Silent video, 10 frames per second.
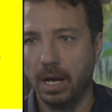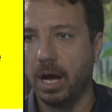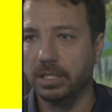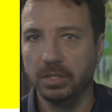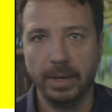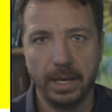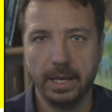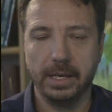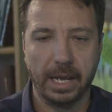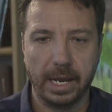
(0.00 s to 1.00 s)
I just want to
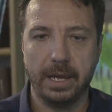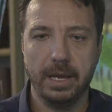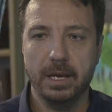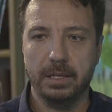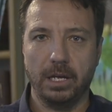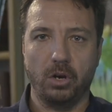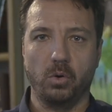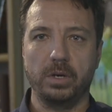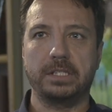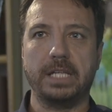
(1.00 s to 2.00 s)
agree. The
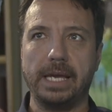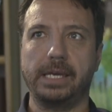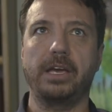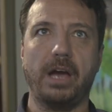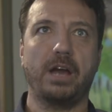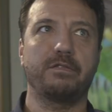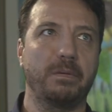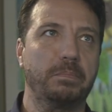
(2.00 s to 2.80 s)
Lord is taking you out of a